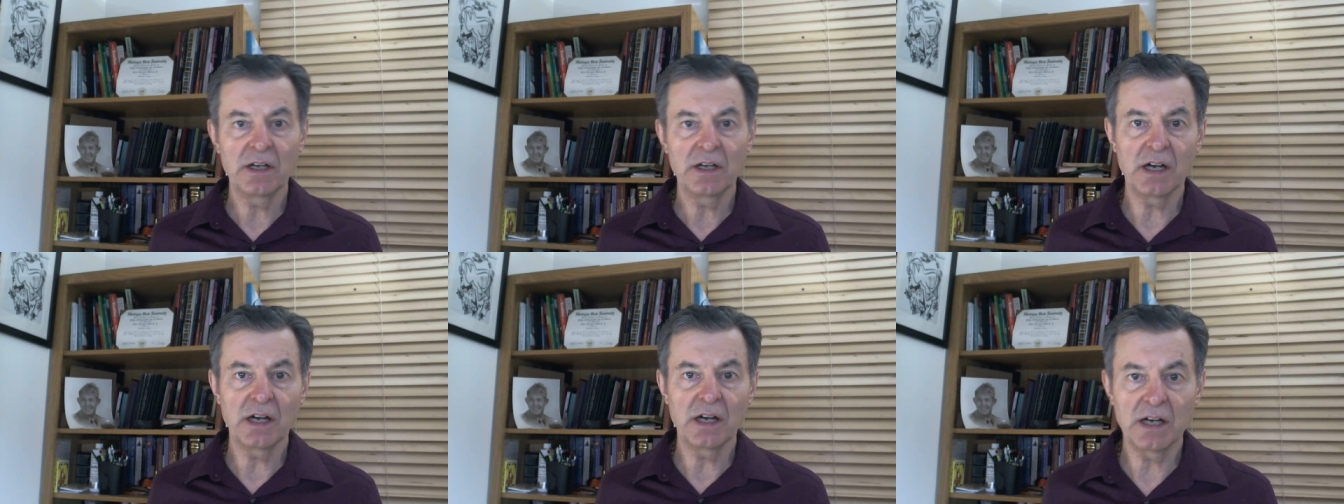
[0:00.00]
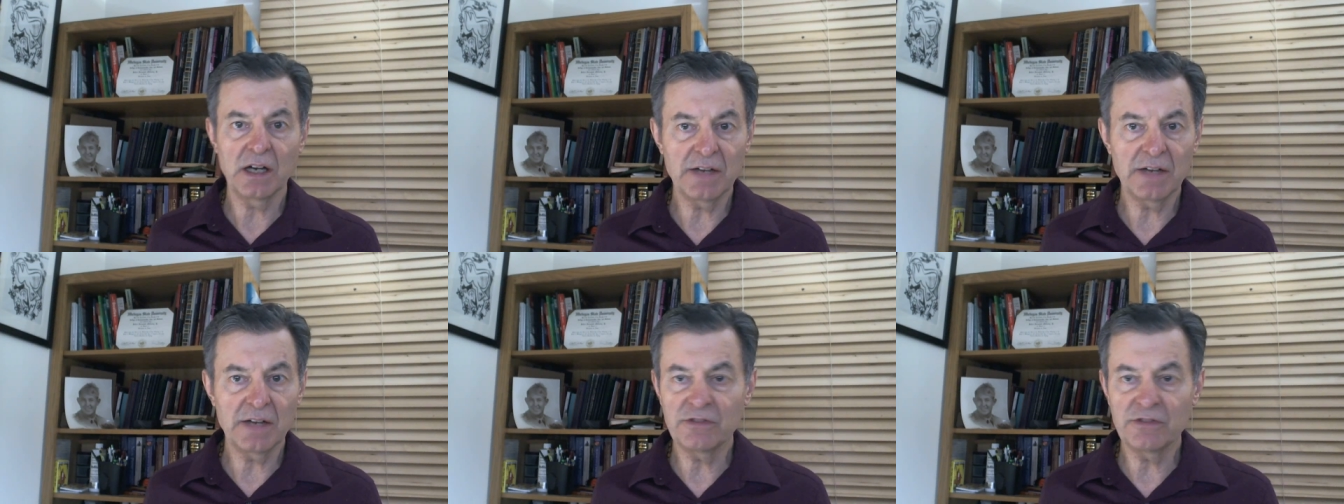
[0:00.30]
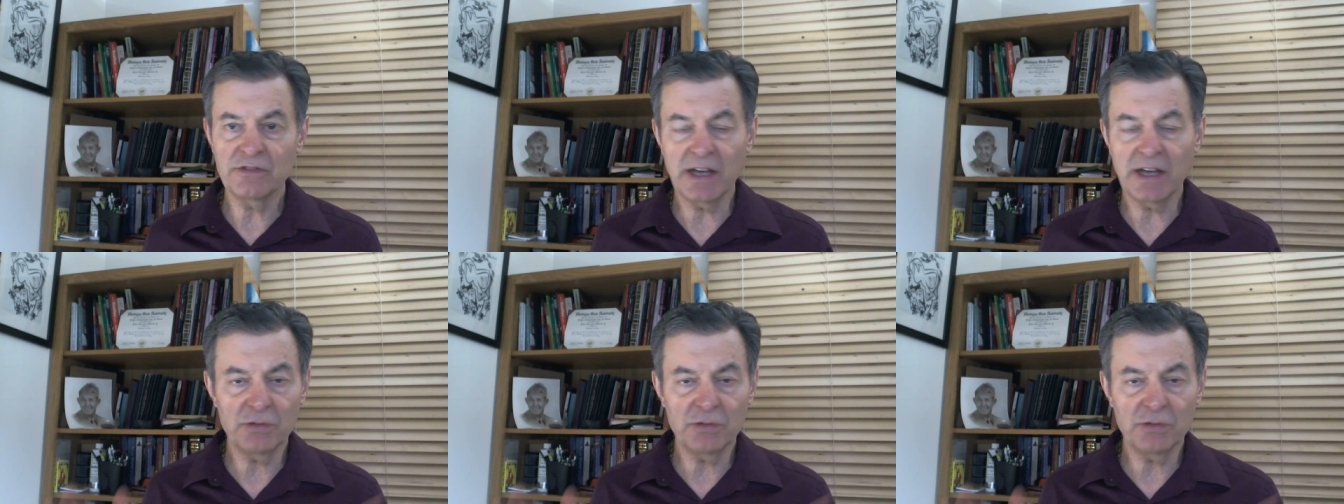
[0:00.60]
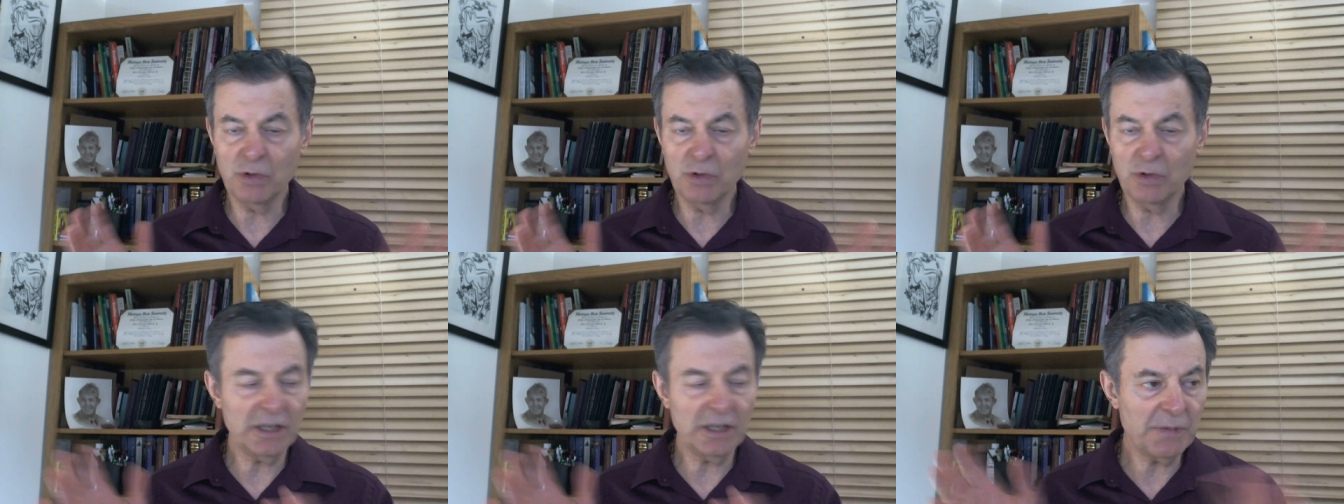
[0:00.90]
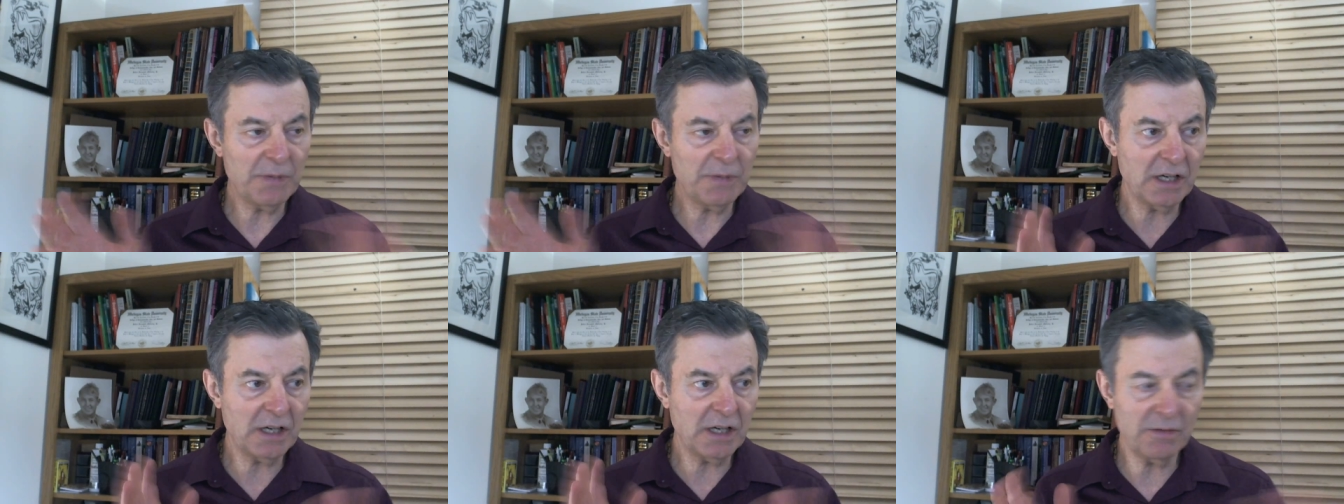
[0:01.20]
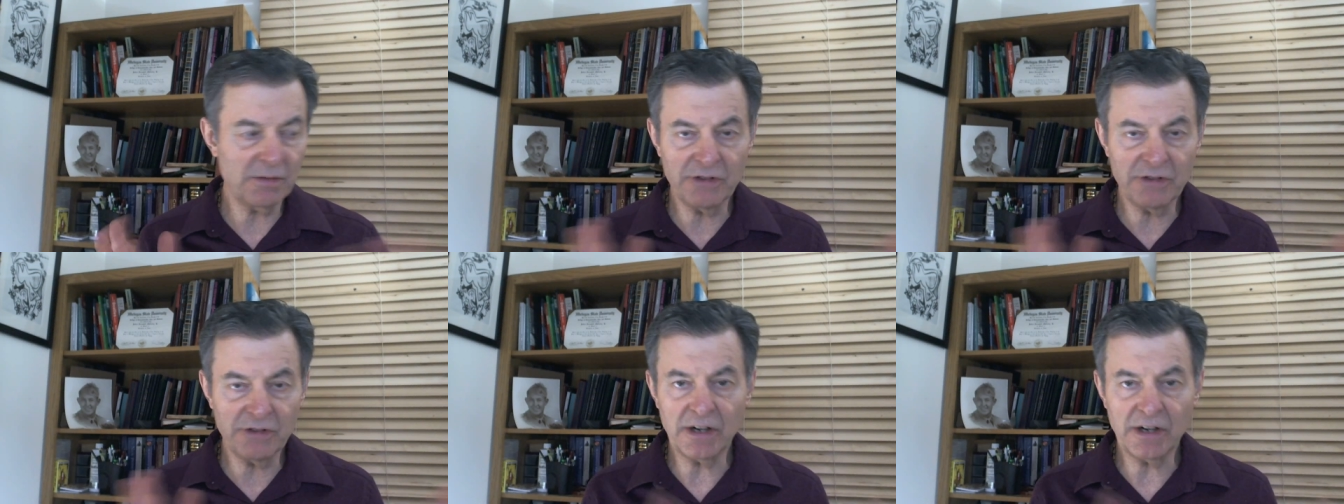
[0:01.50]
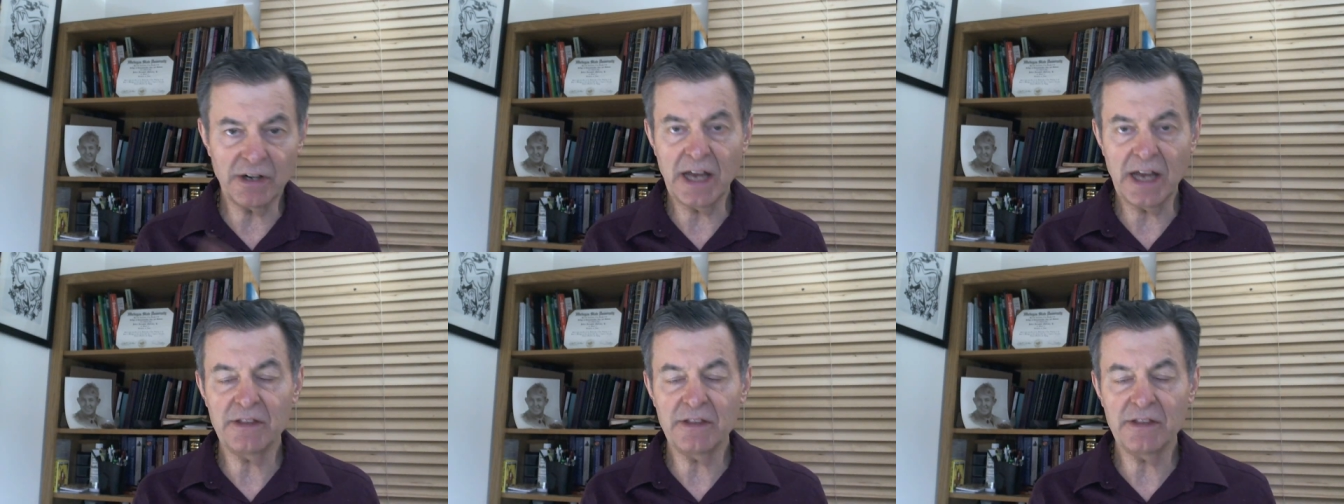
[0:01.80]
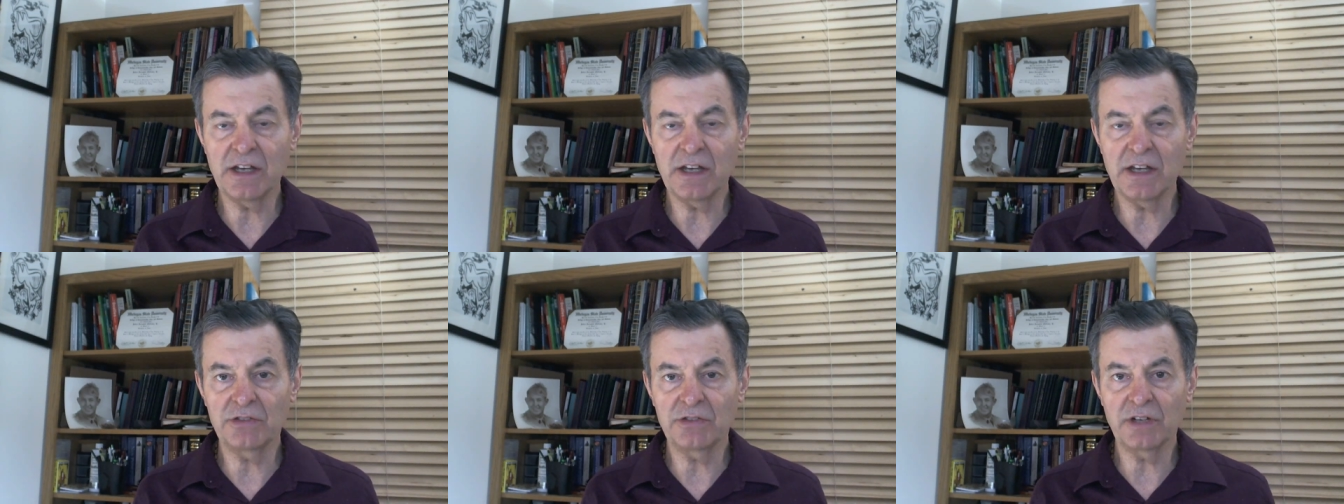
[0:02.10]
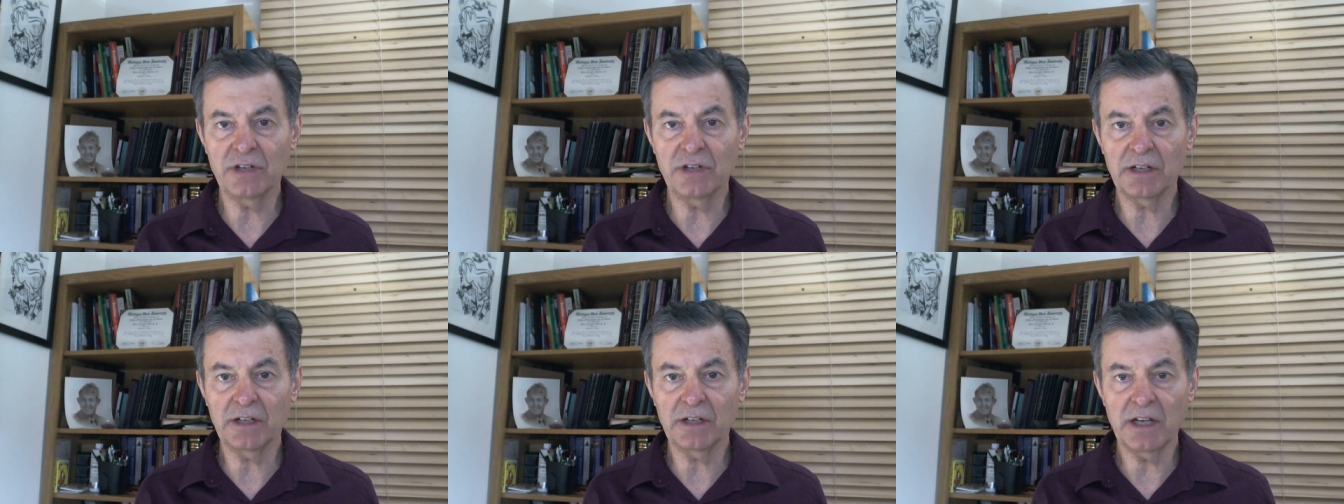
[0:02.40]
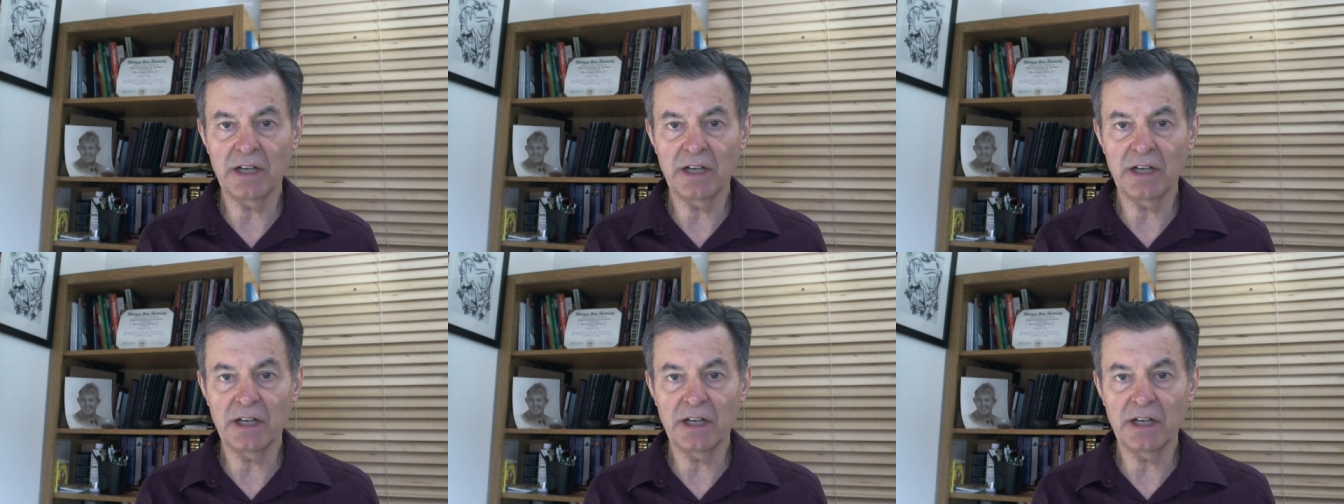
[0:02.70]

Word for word: have really become very atheistic.